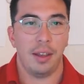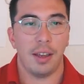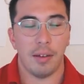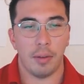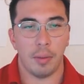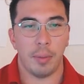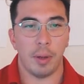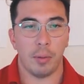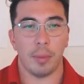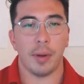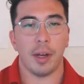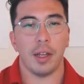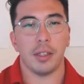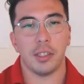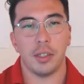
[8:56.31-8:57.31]
have a bit more
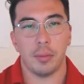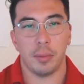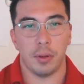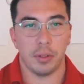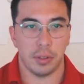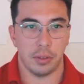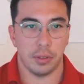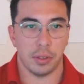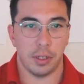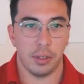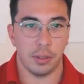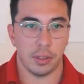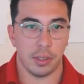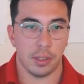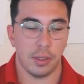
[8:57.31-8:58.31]
polished interpersonal
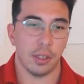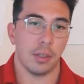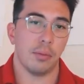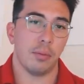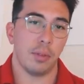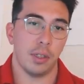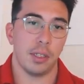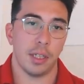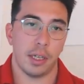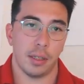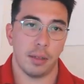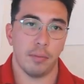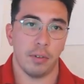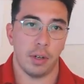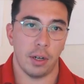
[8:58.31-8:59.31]
skills that could really
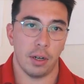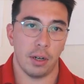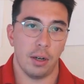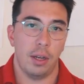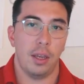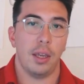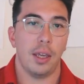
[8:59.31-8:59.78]
take them far